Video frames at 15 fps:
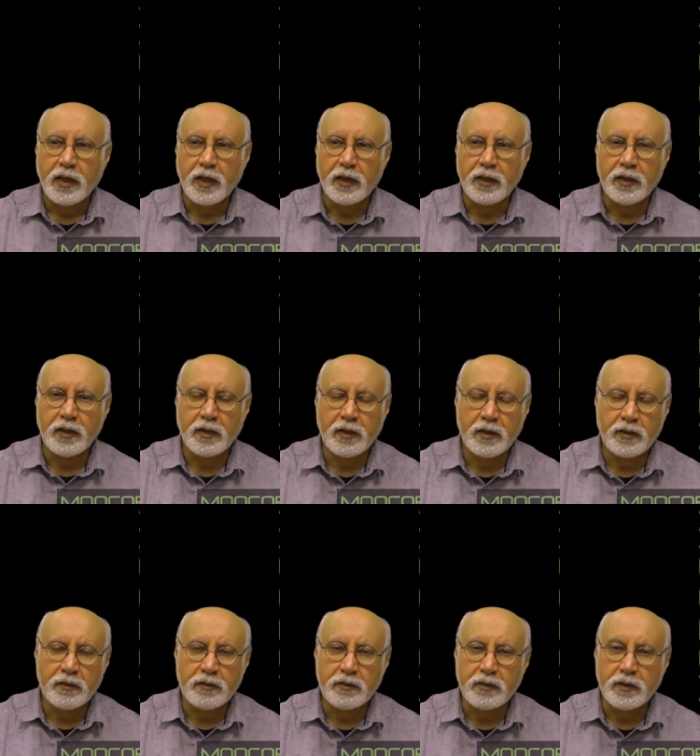
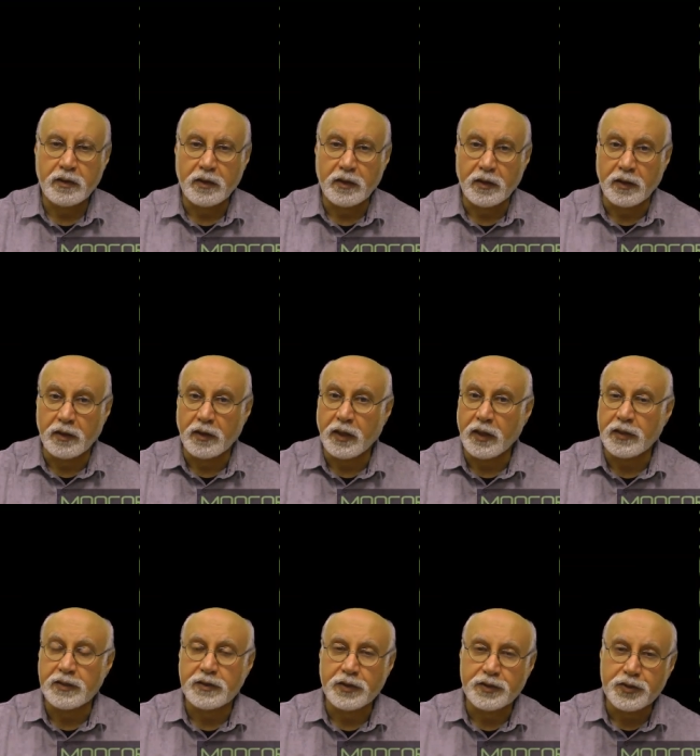And in
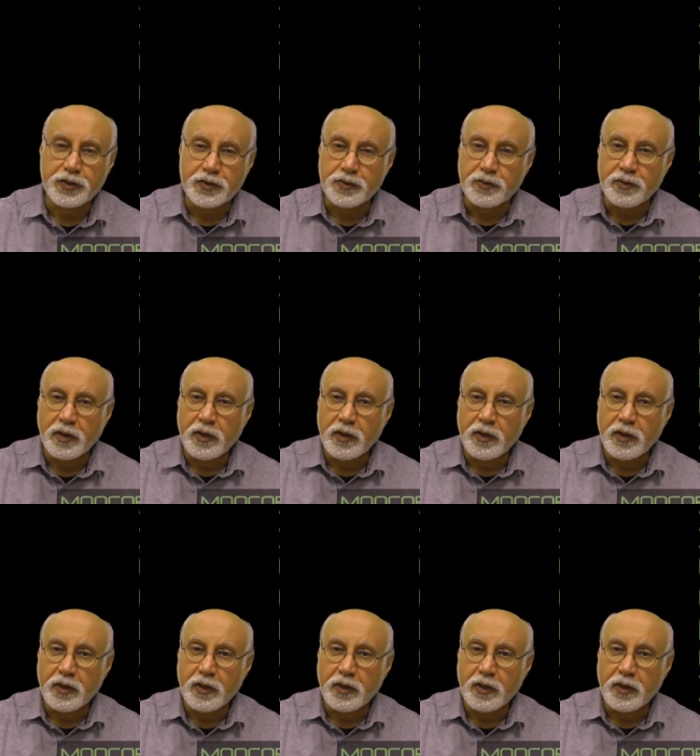case that you